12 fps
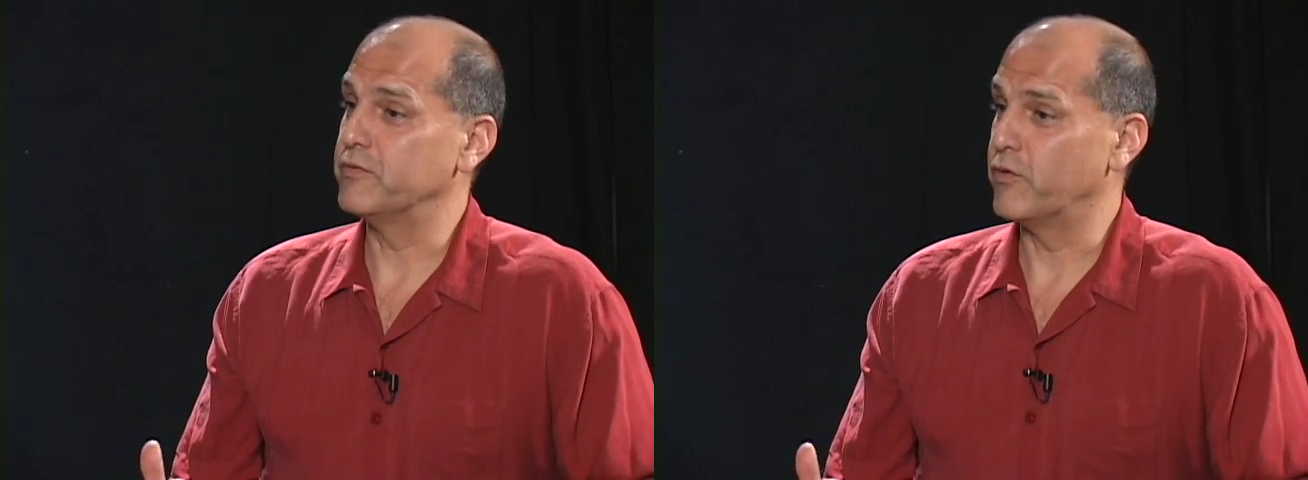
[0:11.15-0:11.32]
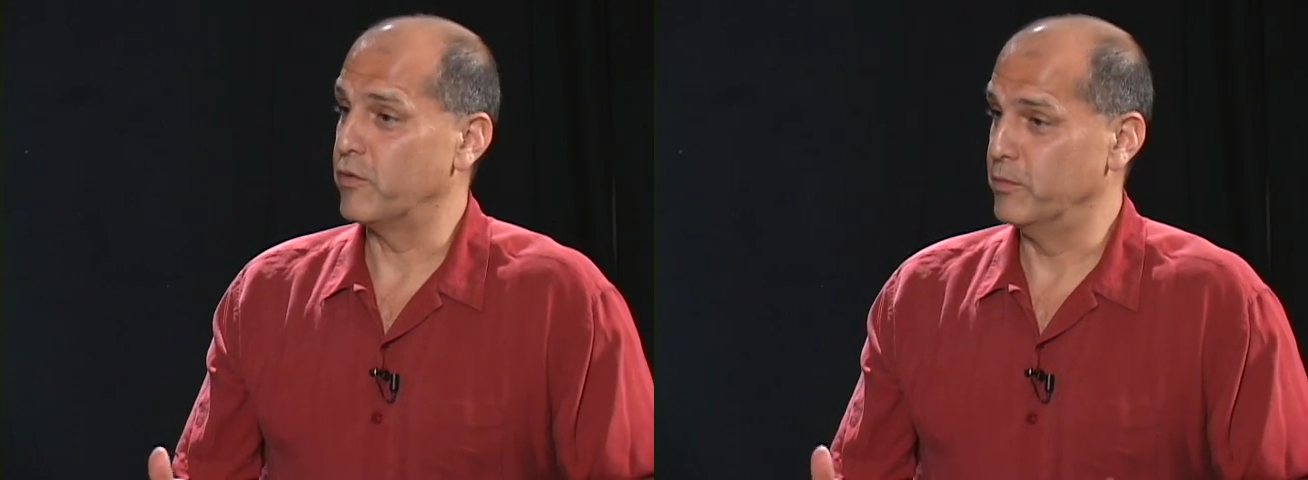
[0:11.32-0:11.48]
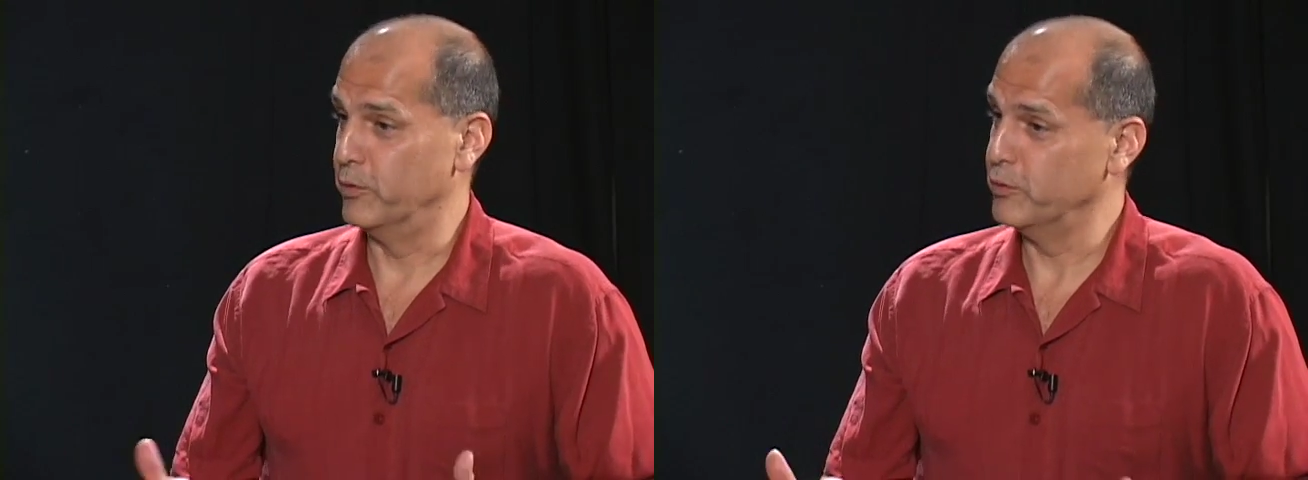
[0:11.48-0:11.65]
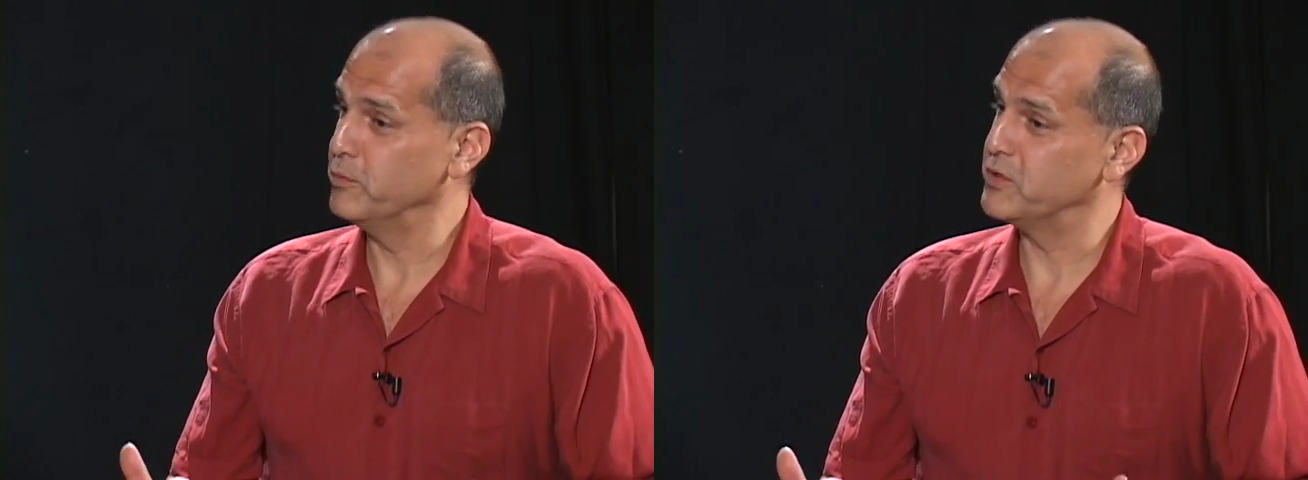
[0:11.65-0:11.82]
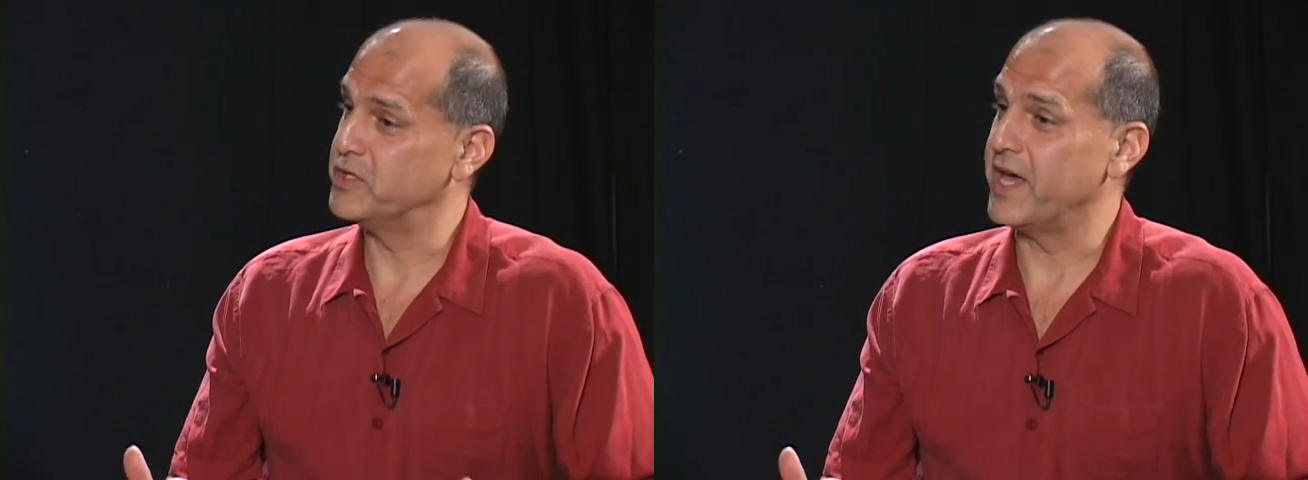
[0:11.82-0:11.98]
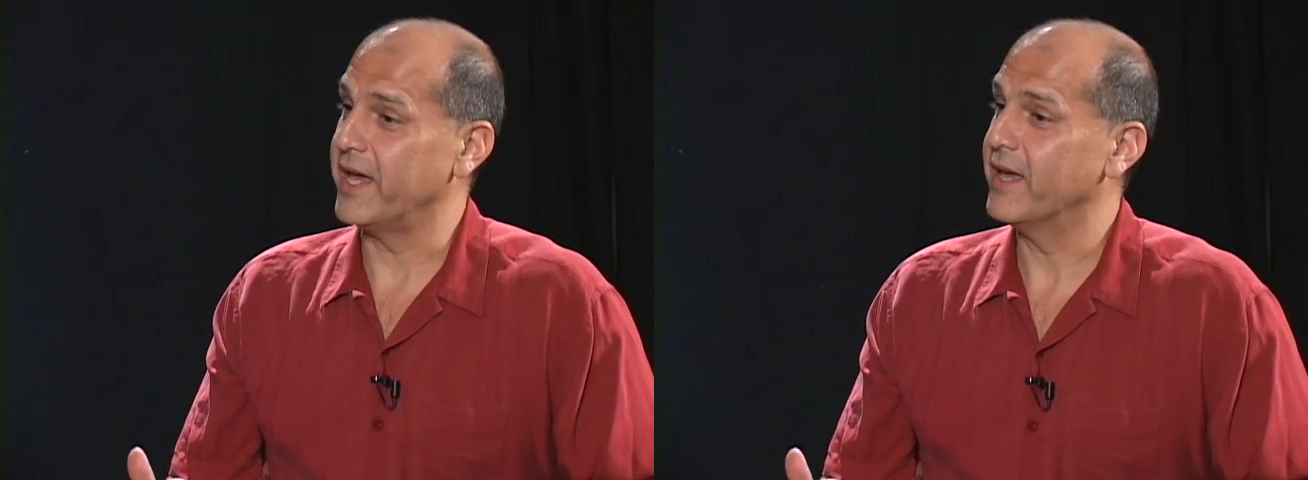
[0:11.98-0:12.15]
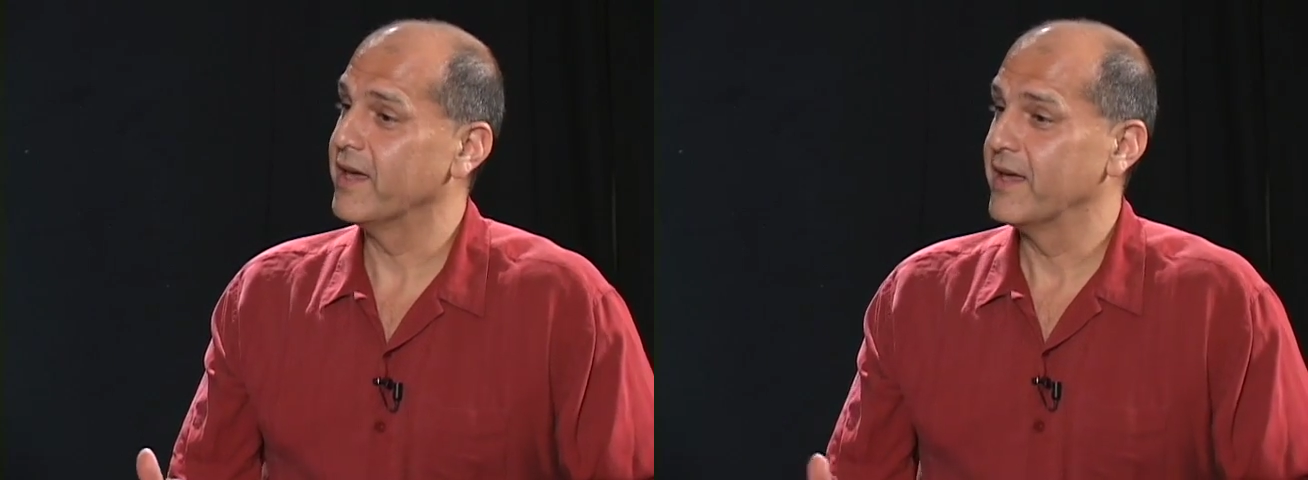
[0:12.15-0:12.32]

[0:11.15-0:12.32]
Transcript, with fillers: for Bloomsday.